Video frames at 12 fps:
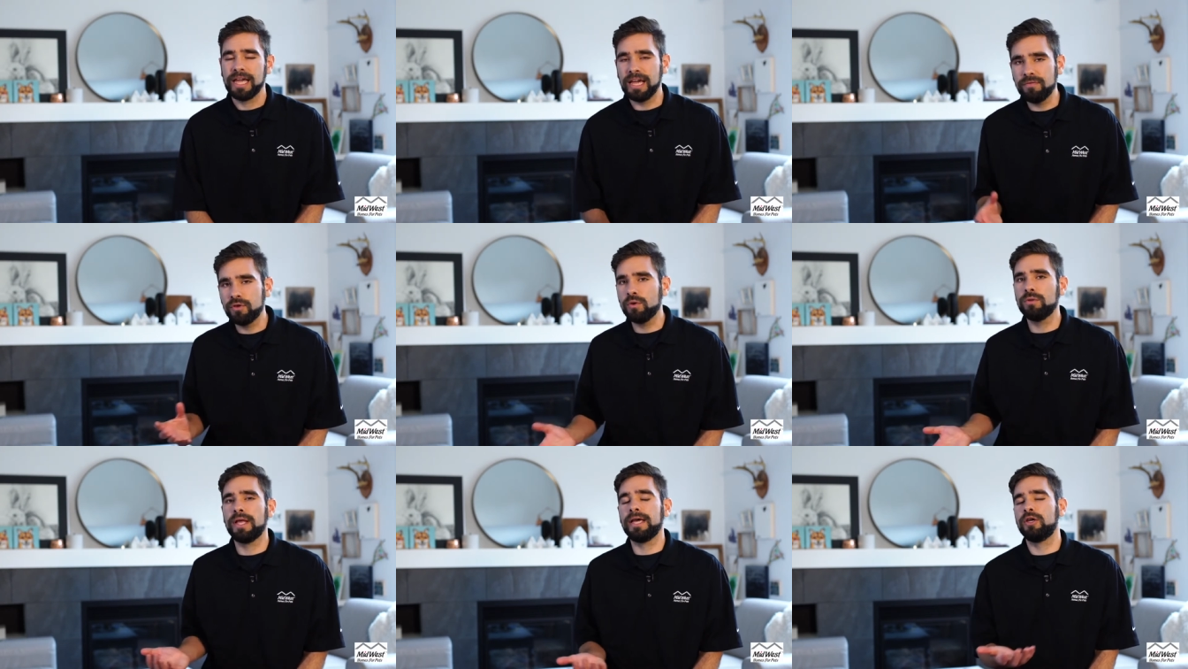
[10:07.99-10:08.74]
If
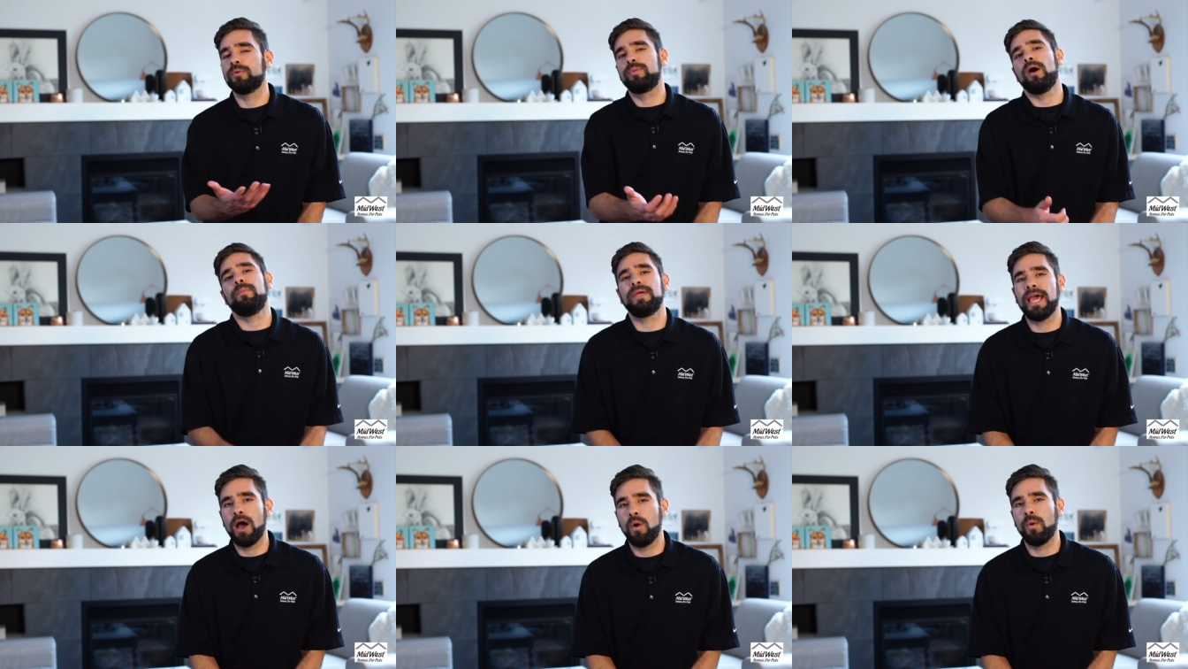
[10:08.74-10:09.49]
you let your
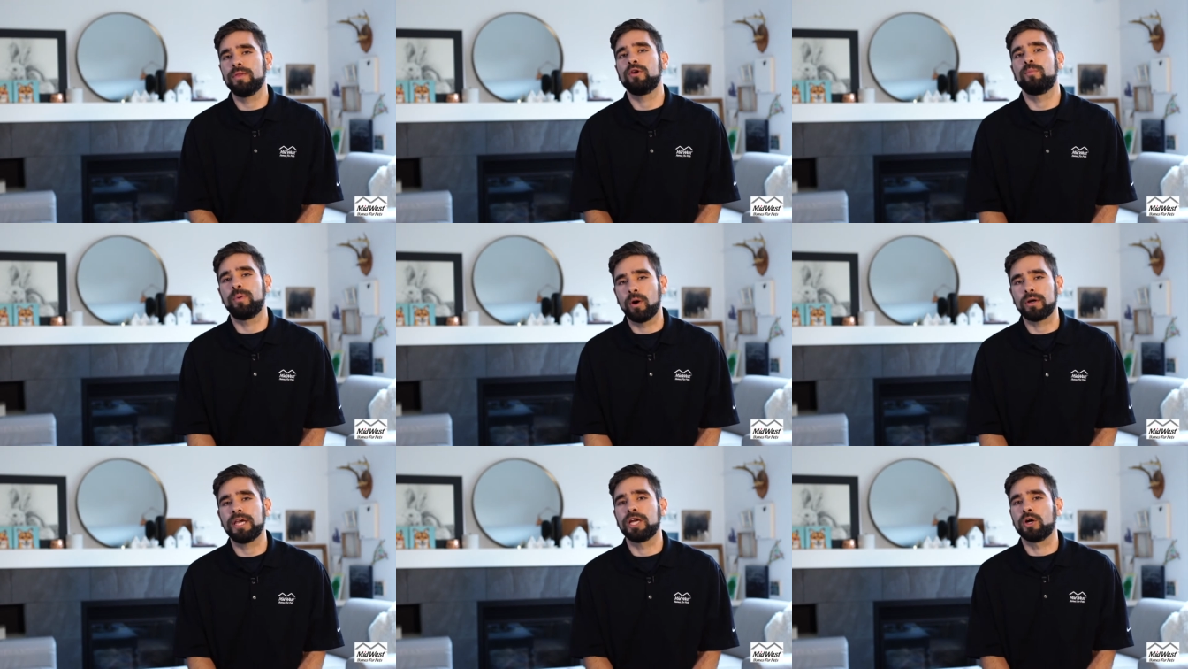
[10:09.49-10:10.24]
puppy out when they're
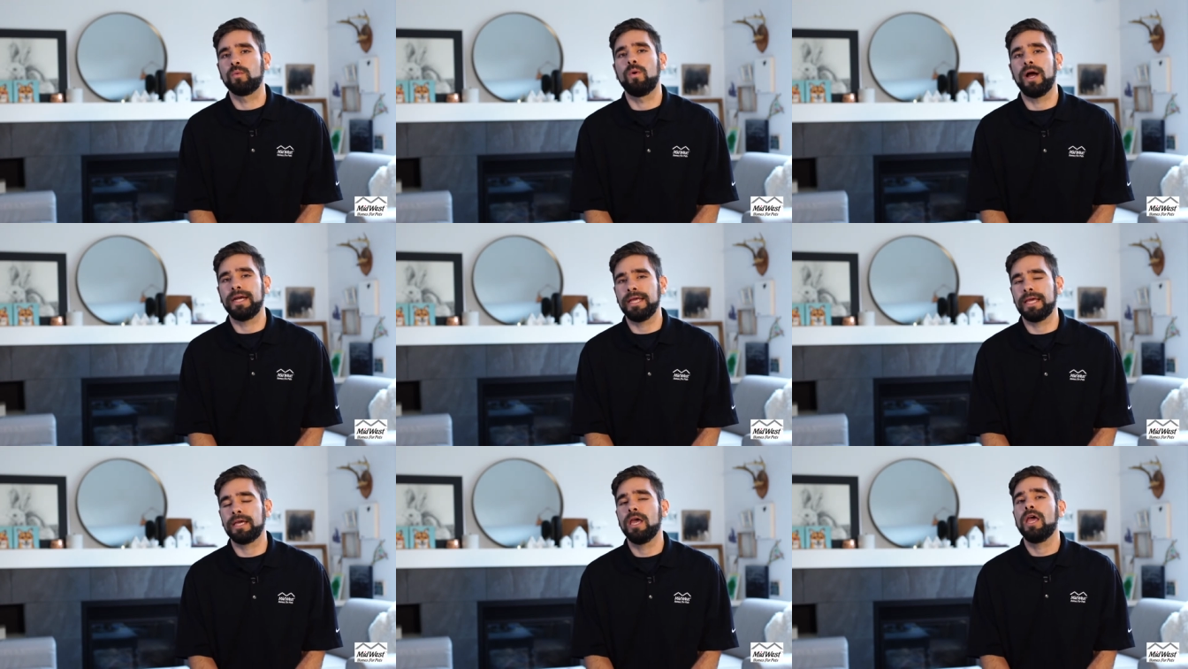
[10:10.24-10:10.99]
barking or
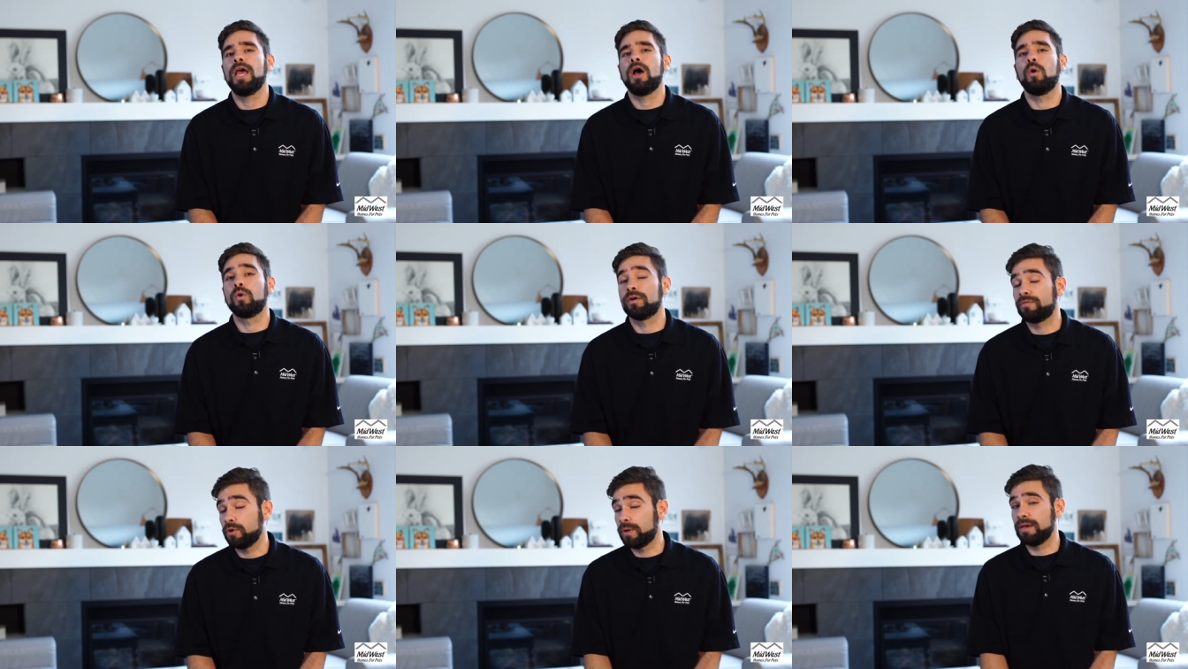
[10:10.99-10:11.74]
whining or
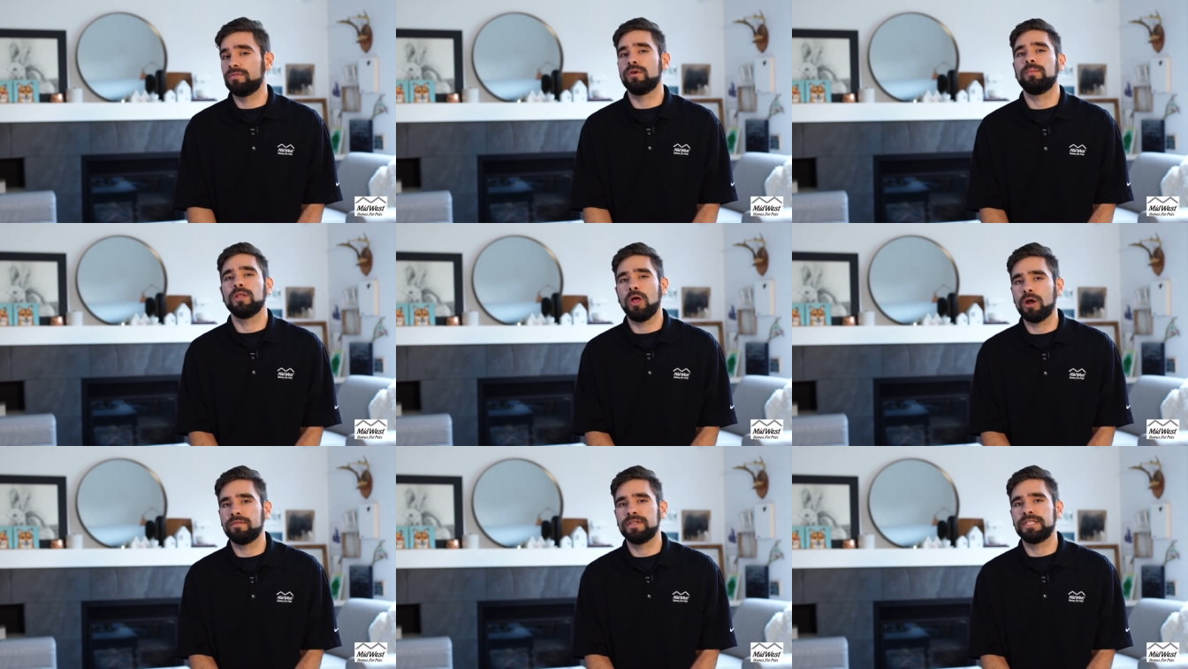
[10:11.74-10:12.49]
if you give them a
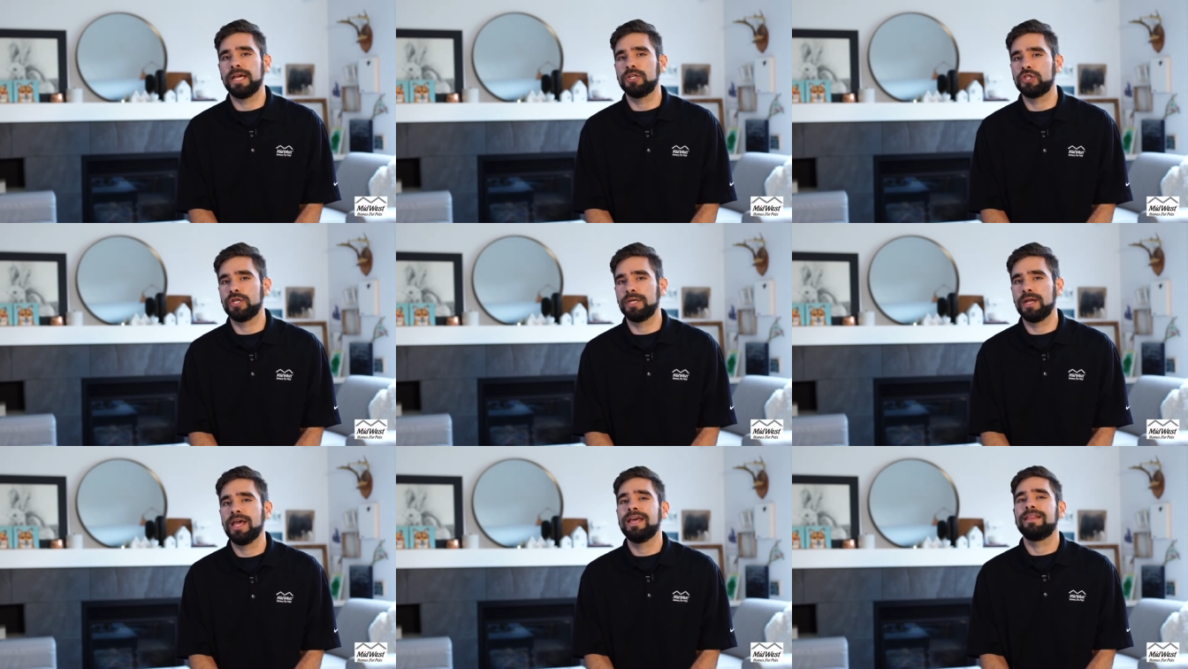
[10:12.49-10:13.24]
lot of
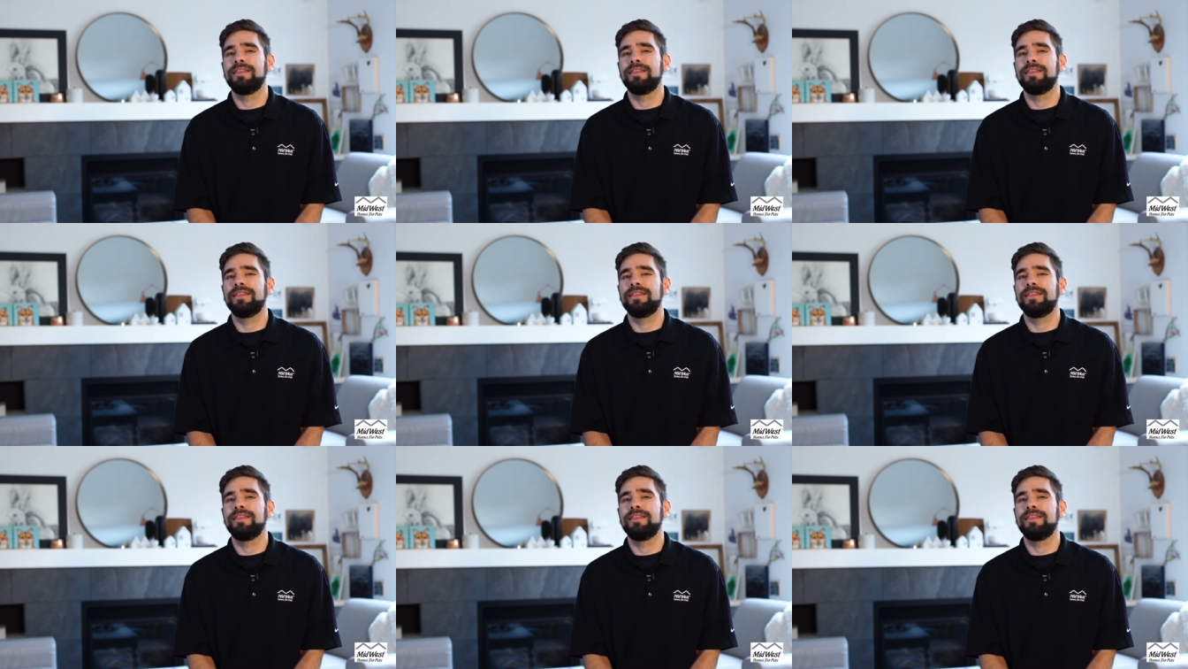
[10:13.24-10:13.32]
attention,